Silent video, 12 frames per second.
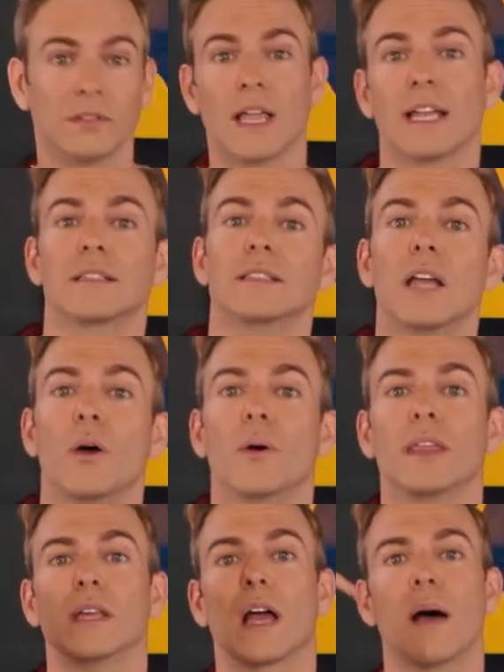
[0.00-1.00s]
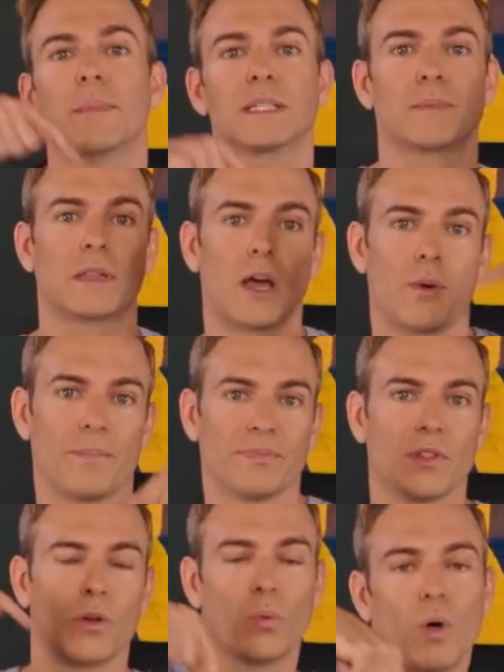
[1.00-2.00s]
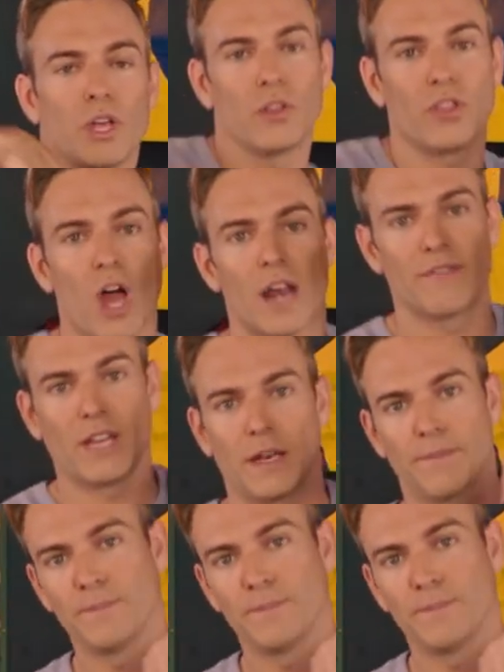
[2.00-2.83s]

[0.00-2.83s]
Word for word: Let us know in the comments below what you thought of it.